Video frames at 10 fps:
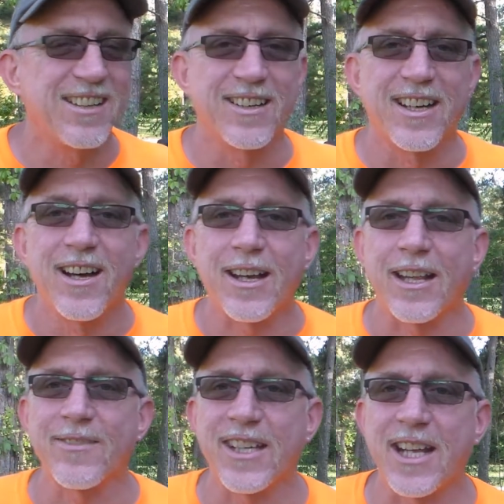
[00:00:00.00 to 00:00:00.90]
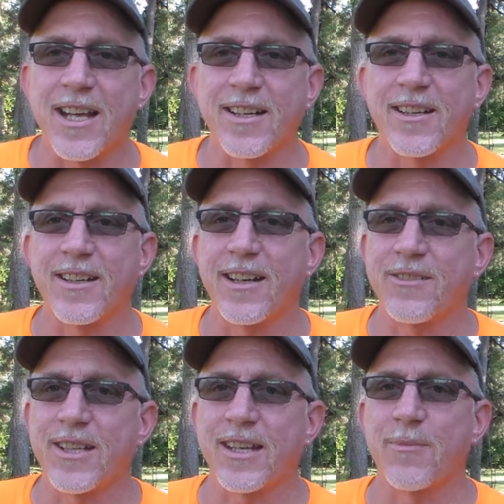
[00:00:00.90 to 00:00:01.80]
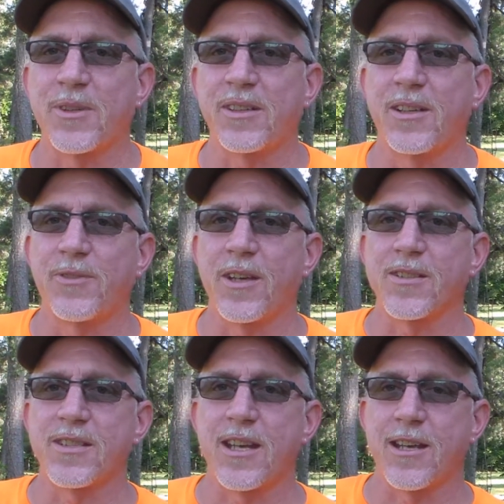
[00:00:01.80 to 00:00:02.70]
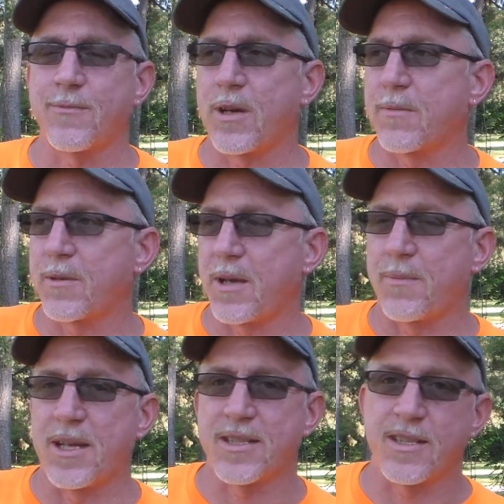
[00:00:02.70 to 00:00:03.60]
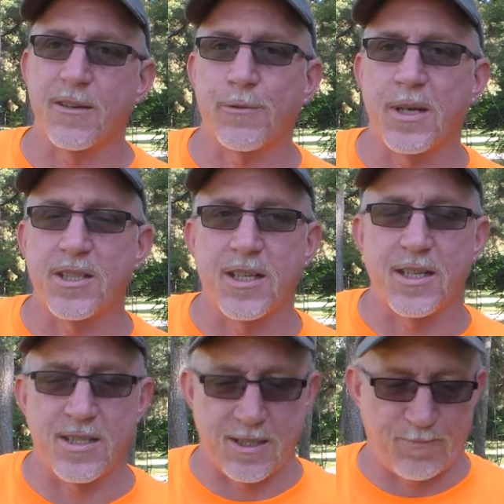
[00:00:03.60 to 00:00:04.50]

anyway, okay, let me get out of here. I've taken up enough of y'all's time rambling about myself and my shades.